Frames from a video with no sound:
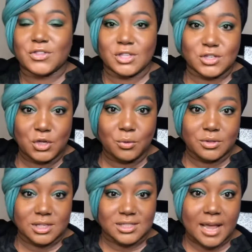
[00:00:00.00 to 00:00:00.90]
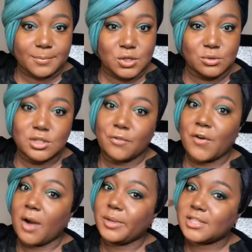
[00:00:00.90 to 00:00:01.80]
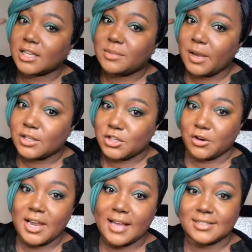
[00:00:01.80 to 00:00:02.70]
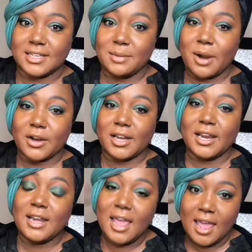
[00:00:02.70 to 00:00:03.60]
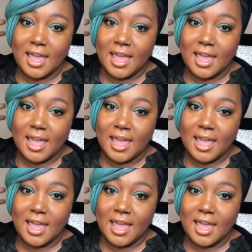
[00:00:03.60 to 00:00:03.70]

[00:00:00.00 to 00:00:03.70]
the two the top two so far we talked about curiosity marketing